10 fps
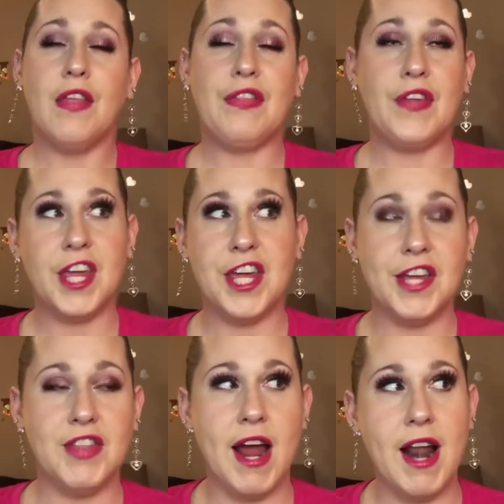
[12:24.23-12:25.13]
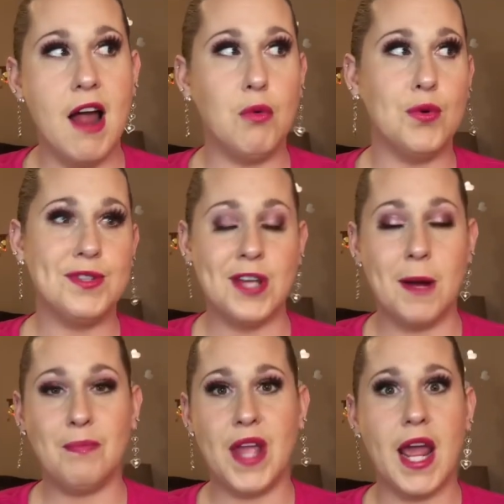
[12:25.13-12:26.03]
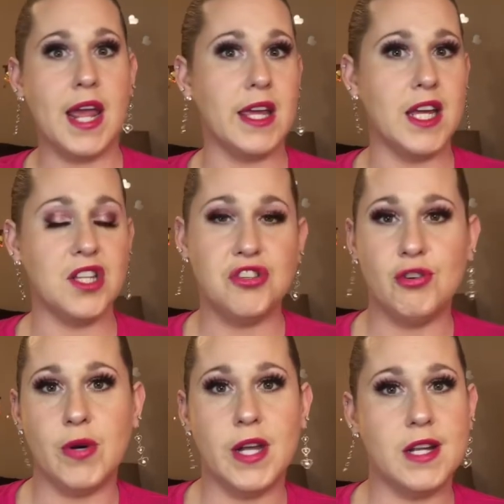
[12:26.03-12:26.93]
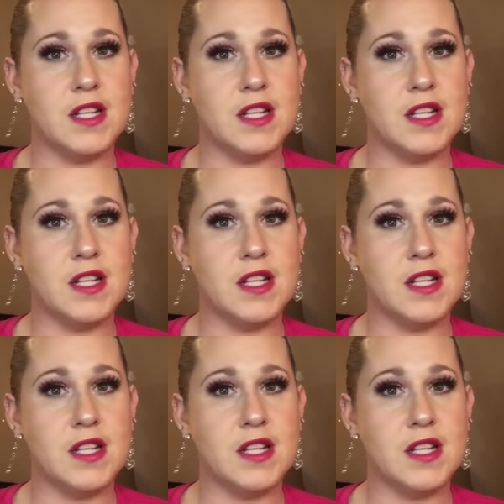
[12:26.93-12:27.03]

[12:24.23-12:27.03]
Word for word: thinking that I will someday get to it.